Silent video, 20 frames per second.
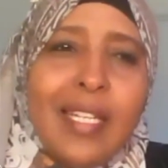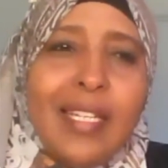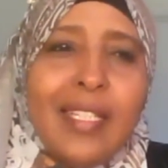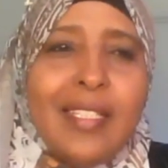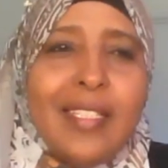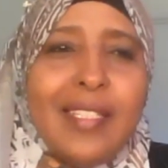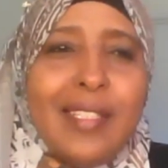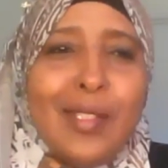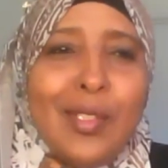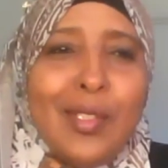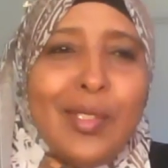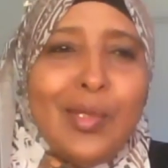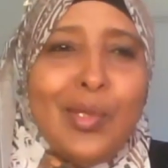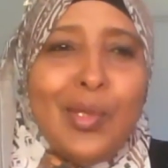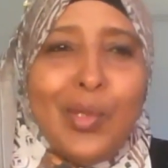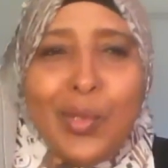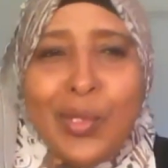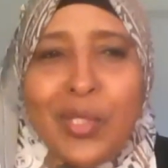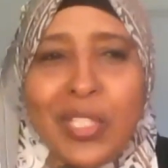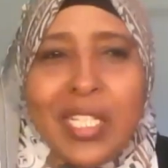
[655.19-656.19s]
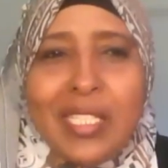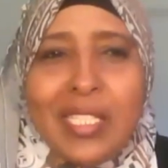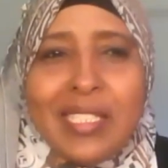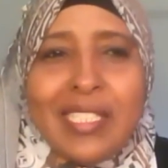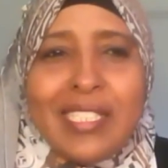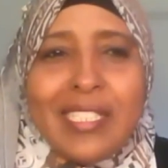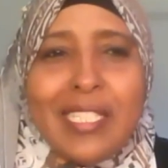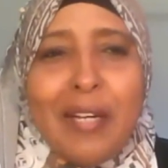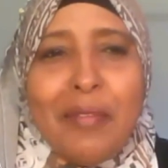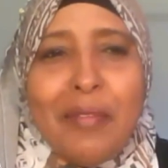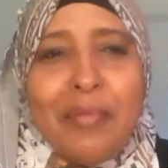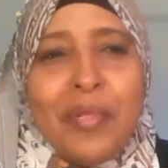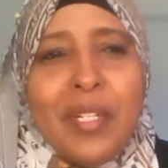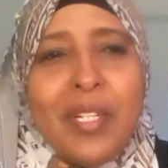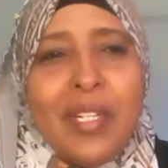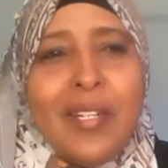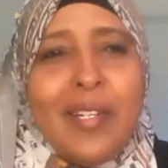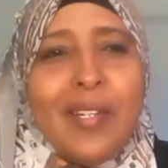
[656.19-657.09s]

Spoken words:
and do crazy stuff